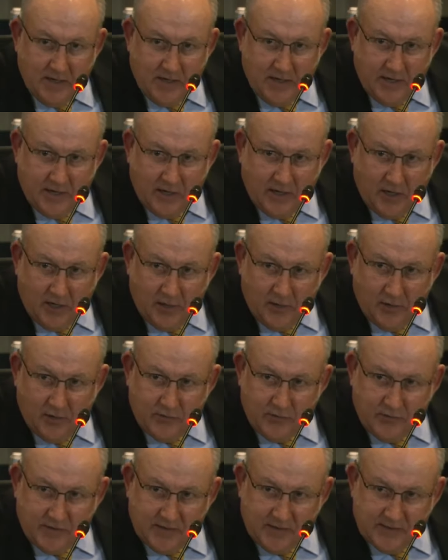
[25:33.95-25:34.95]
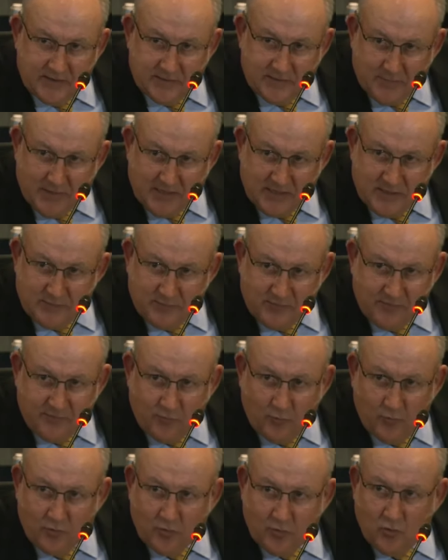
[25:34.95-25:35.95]
and now there's a matter
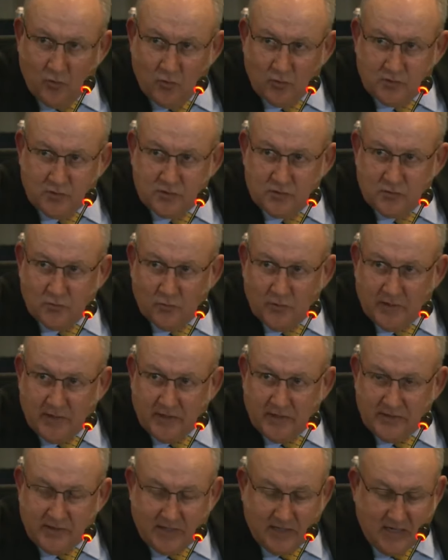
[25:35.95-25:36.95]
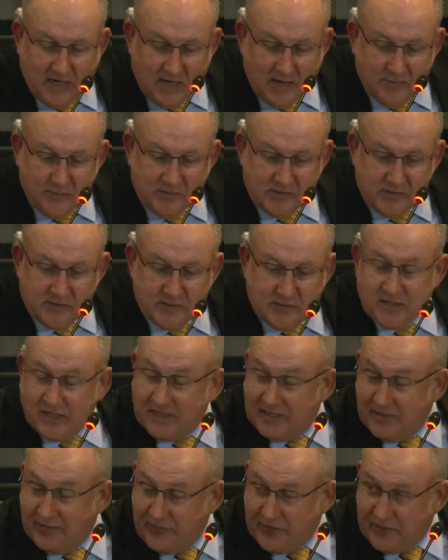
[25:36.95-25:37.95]
before the courts where the claim is
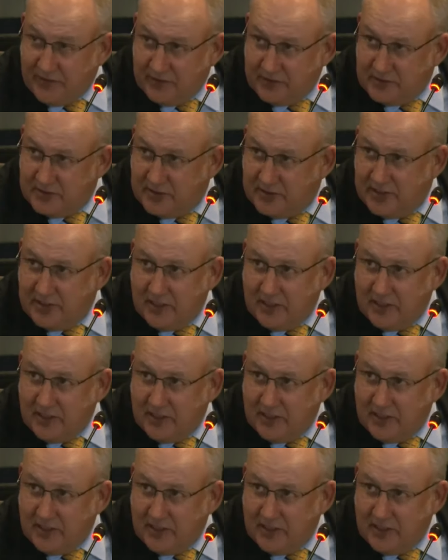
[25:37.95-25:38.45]
significant.